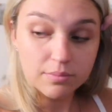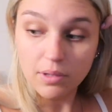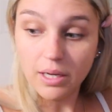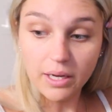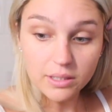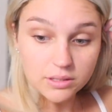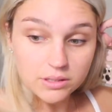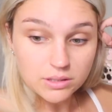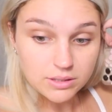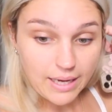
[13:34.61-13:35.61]

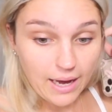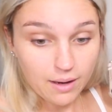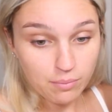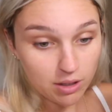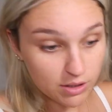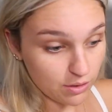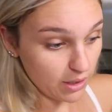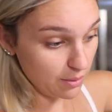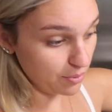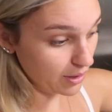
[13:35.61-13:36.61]
and yeah, I'm also
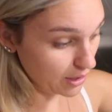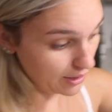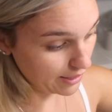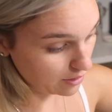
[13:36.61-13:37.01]
gonna bring